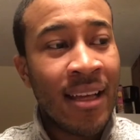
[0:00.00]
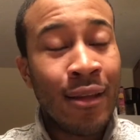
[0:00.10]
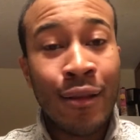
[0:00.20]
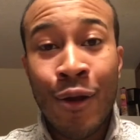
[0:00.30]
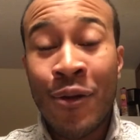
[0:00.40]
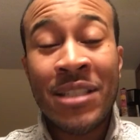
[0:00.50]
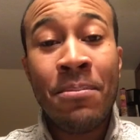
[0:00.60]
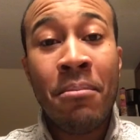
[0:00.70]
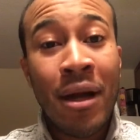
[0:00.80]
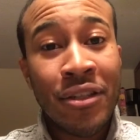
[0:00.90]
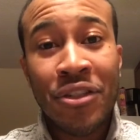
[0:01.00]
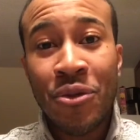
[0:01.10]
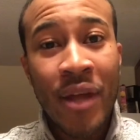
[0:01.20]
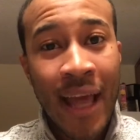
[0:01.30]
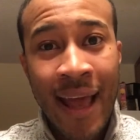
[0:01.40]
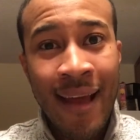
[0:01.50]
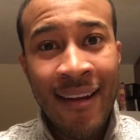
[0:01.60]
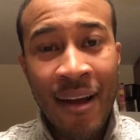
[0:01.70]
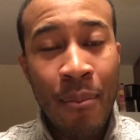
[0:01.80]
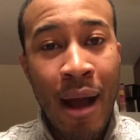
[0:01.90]
Learn as much as you
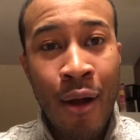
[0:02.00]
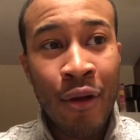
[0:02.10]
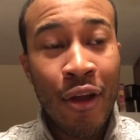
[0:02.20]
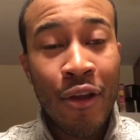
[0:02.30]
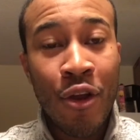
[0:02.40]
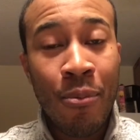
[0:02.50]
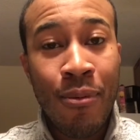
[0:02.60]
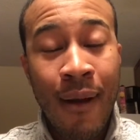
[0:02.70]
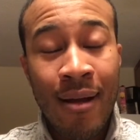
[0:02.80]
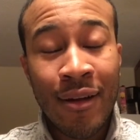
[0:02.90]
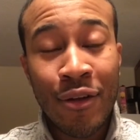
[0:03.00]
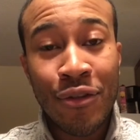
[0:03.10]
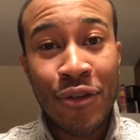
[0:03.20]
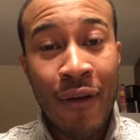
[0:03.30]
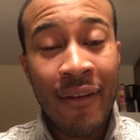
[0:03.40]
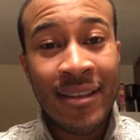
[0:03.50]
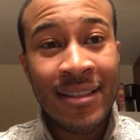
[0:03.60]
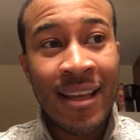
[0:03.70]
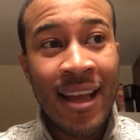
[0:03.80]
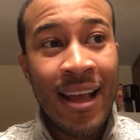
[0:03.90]
can about your product or
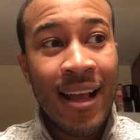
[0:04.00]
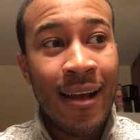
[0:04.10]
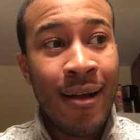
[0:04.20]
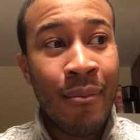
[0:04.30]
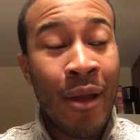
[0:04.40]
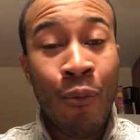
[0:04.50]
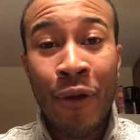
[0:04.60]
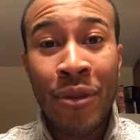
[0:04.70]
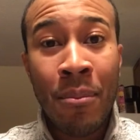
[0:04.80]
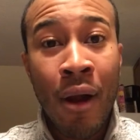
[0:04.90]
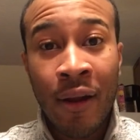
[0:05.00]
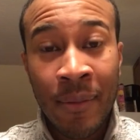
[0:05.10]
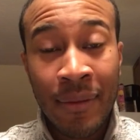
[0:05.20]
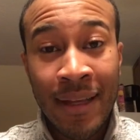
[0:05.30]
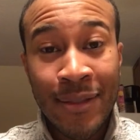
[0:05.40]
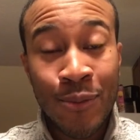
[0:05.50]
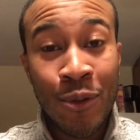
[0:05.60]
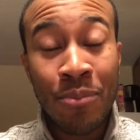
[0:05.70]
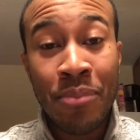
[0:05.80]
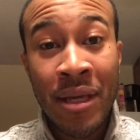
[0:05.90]
service, and what the marketplace
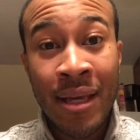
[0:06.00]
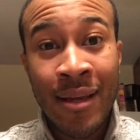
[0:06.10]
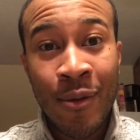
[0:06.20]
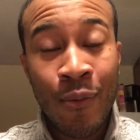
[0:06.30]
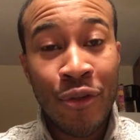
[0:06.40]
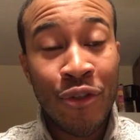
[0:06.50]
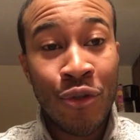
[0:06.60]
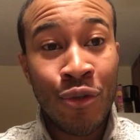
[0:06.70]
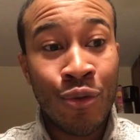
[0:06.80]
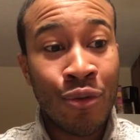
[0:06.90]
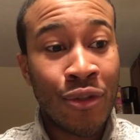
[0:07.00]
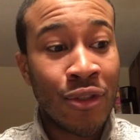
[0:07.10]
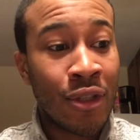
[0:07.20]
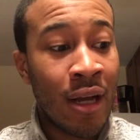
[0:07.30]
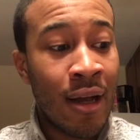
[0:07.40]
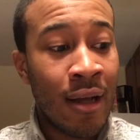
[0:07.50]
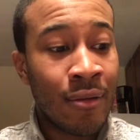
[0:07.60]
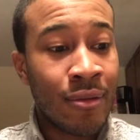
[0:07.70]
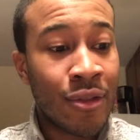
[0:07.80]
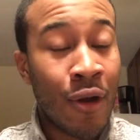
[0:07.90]
will be once you
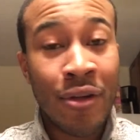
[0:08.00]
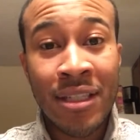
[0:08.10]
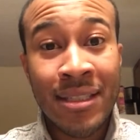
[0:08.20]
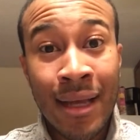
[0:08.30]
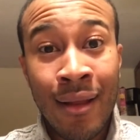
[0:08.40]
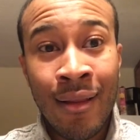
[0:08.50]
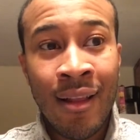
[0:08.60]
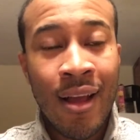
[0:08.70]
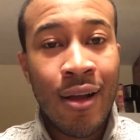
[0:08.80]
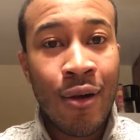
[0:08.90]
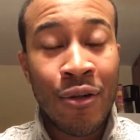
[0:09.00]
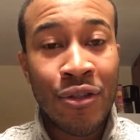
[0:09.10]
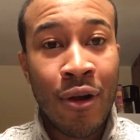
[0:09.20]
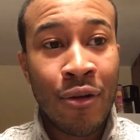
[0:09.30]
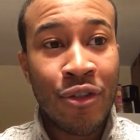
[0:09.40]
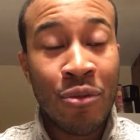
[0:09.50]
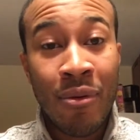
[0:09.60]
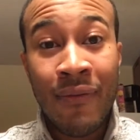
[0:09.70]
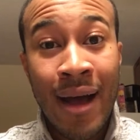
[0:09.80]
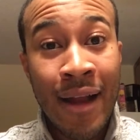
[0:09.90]
start to sell or start to
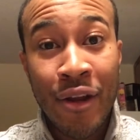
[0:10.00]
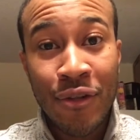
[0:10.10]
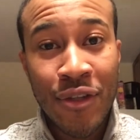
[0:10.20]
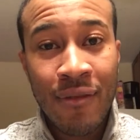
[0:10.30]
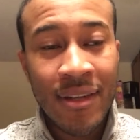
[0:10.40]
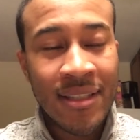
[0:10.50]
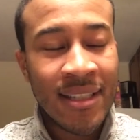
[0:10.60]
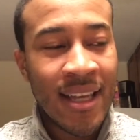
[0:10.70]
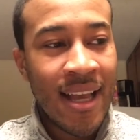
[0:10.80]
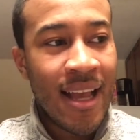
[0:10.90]
provide your service.